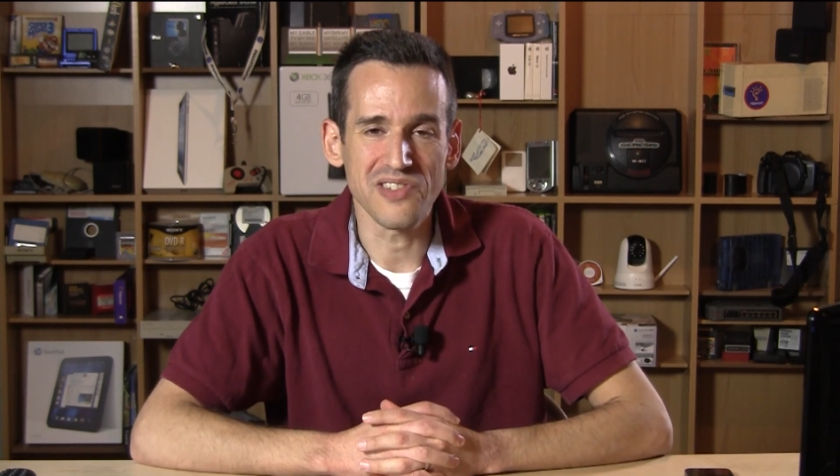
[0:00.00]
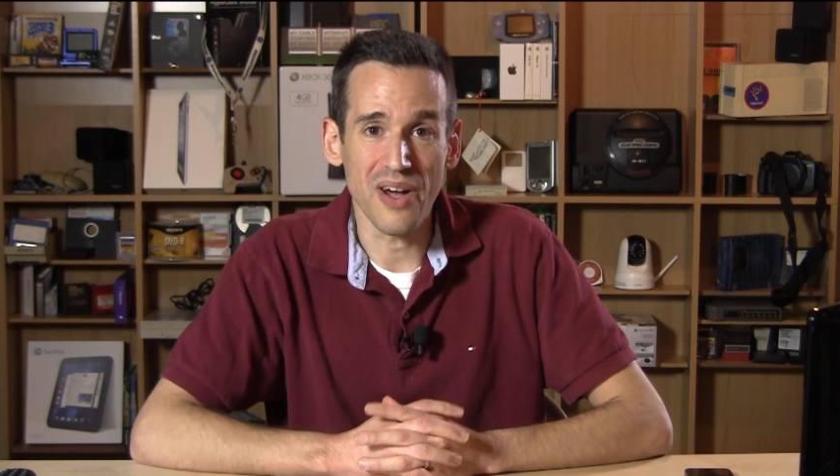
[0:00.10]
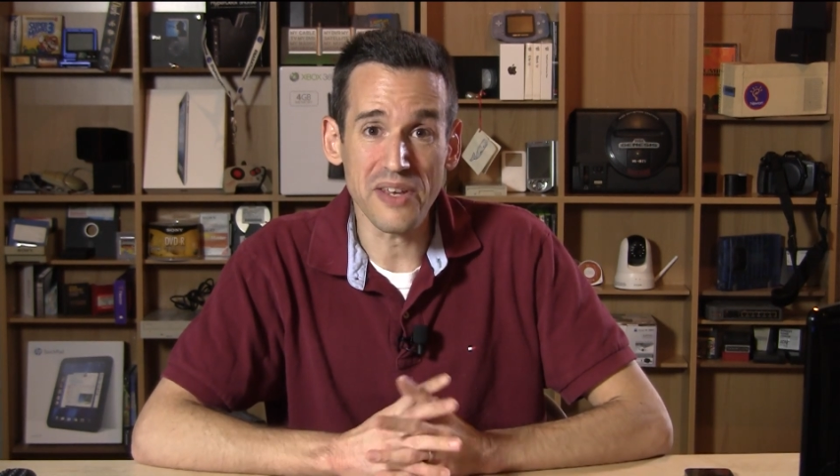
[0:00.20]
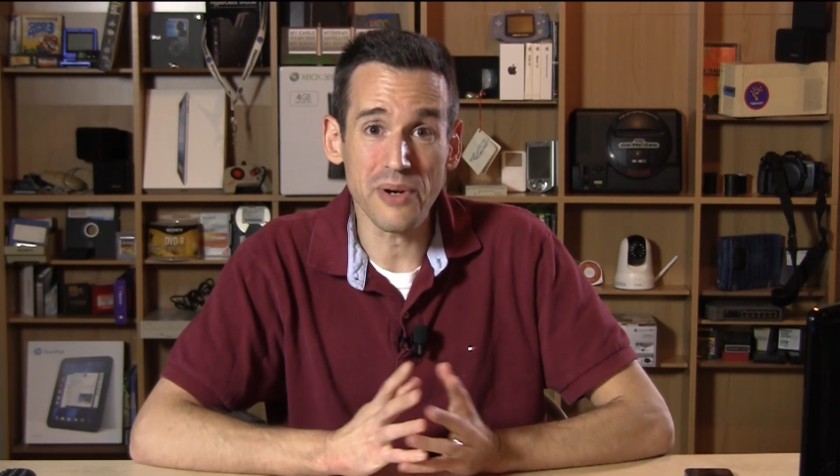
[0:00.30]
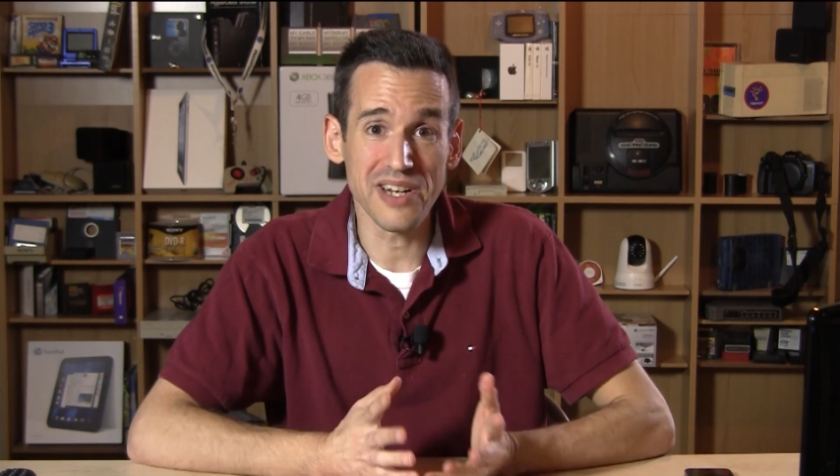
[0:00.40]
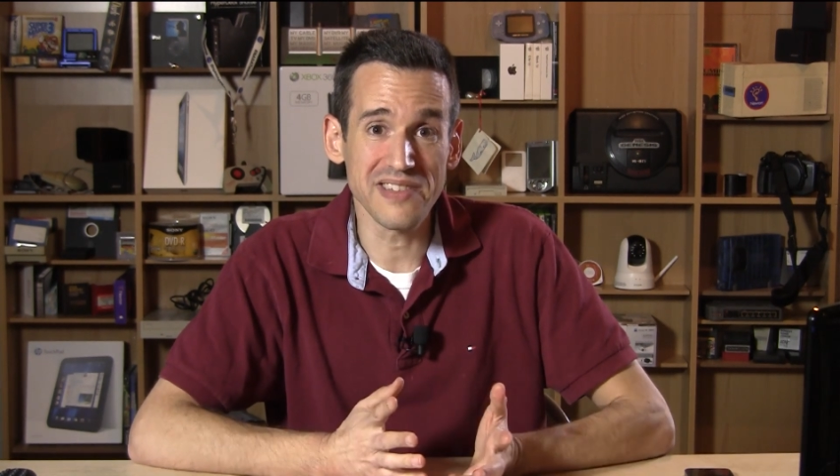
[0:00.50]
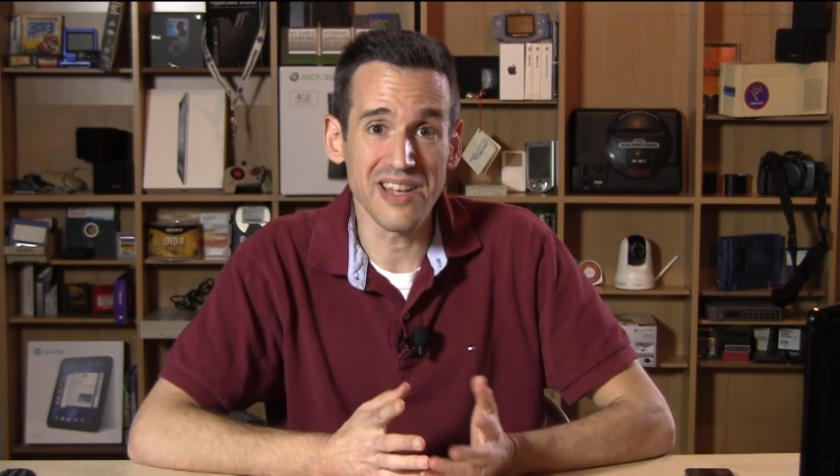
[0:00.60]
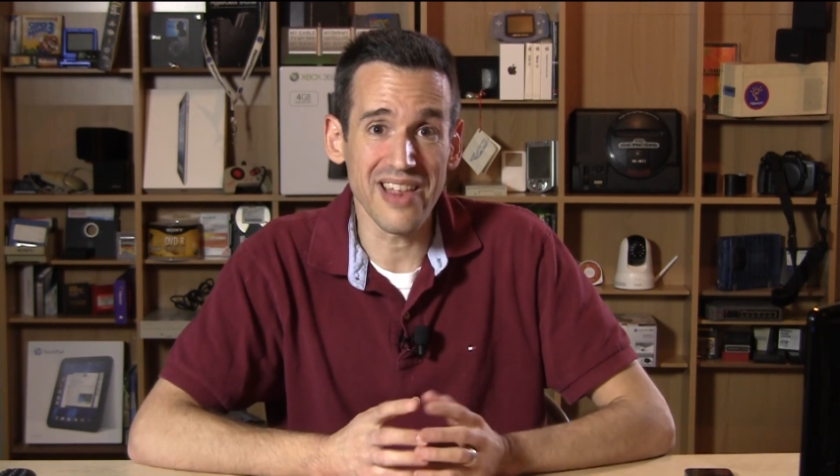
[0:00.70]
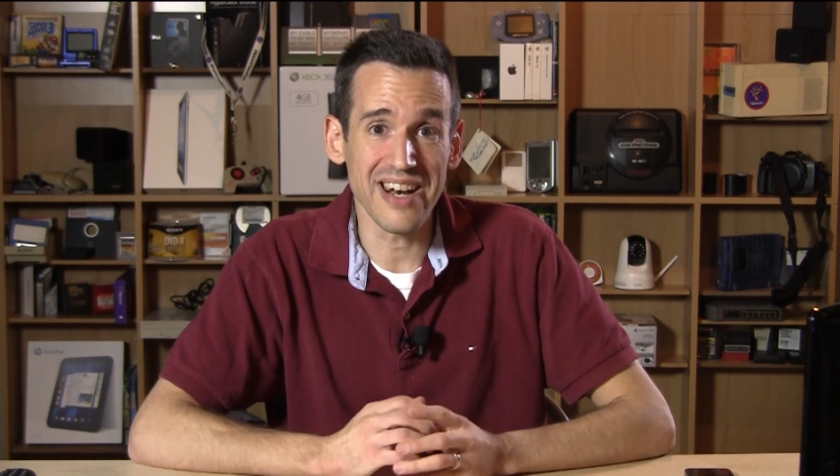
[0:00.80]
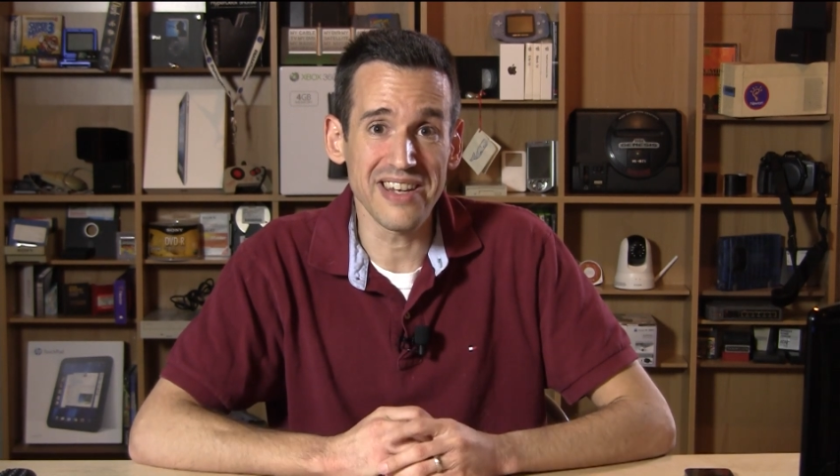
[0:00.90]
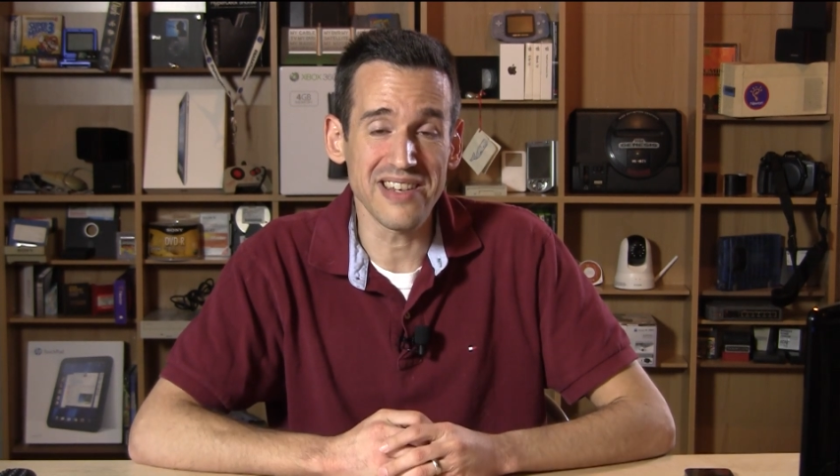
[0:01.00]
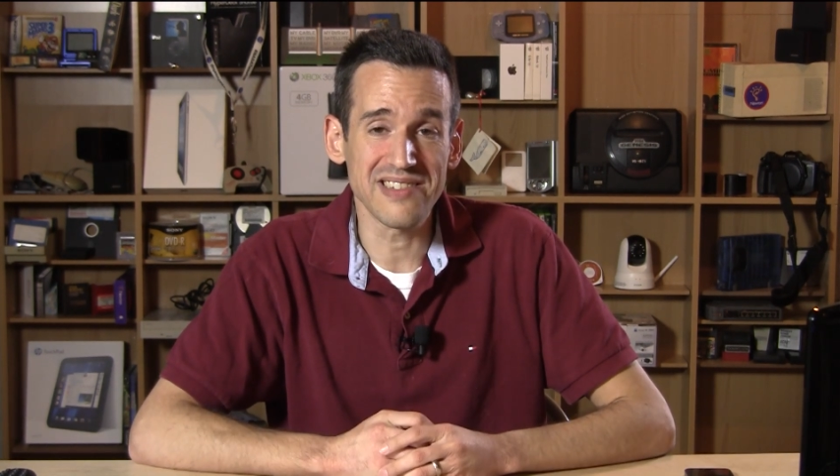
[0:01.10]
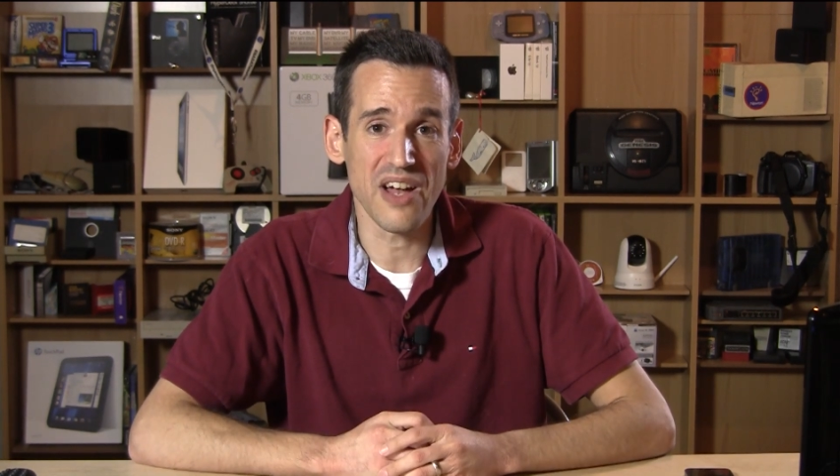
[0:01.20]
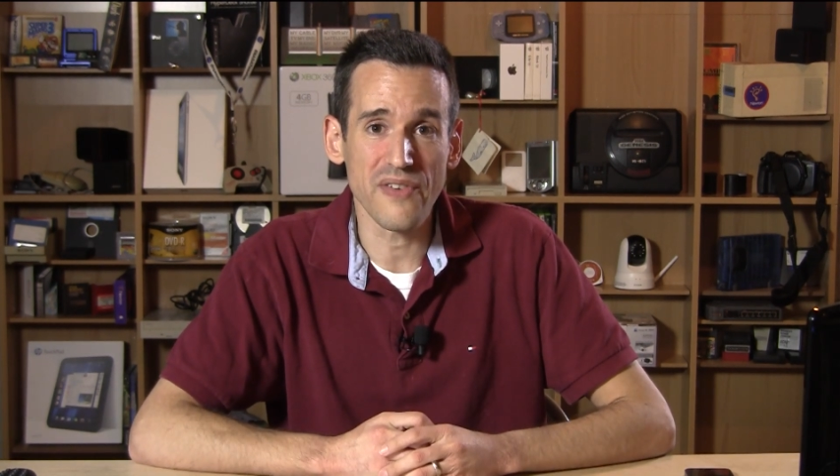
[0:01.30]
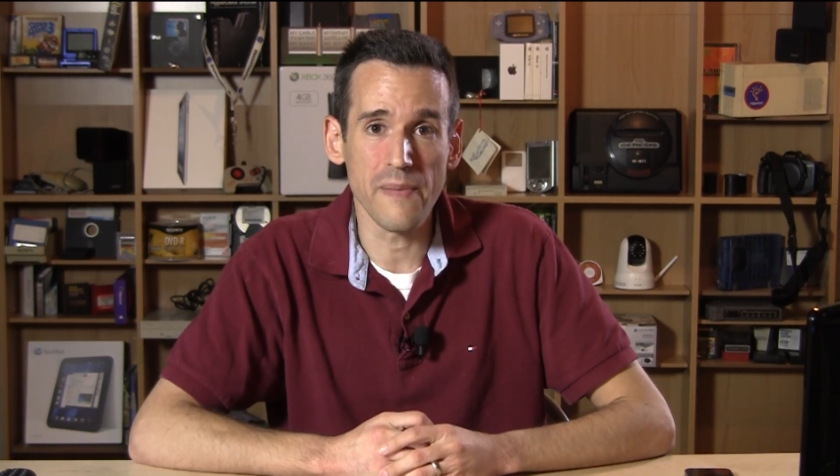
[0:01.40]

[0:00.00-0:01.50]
So I think we're going to see a lot of neat stuff